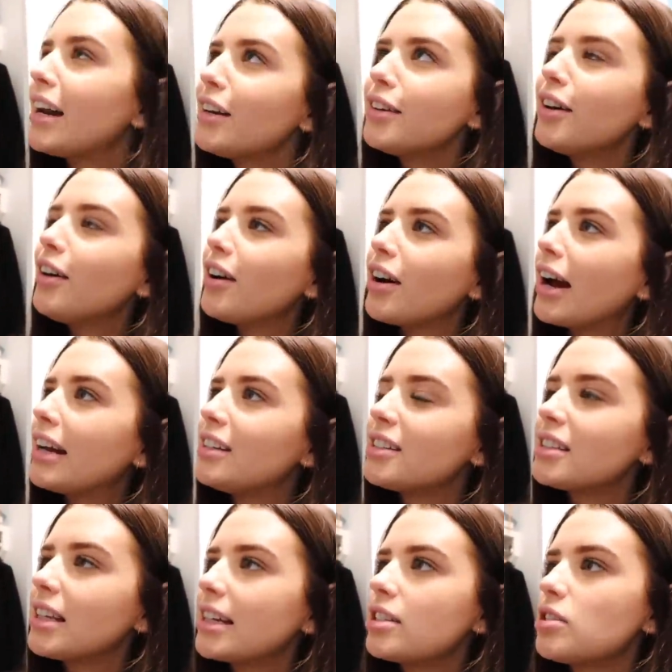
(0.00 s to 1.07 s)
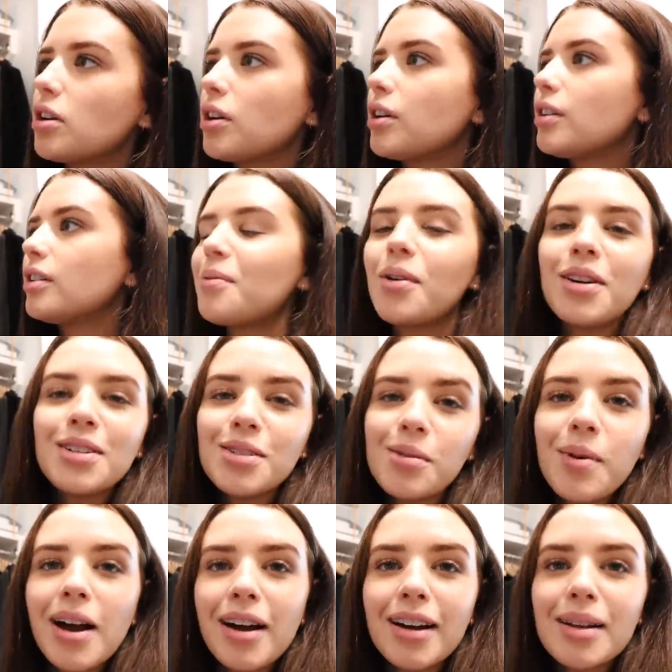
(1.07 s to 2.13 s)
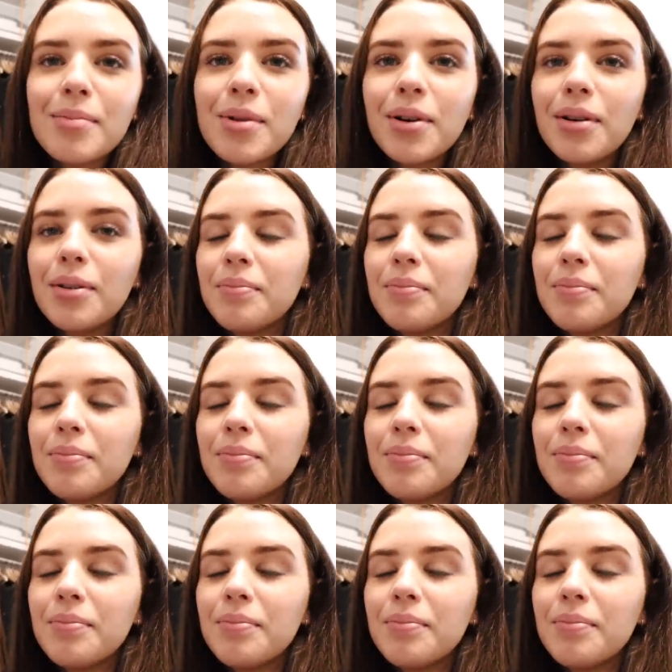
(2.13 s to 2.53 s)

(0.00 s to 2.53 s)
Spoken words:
I don't know, I just like don't want to wear anymore.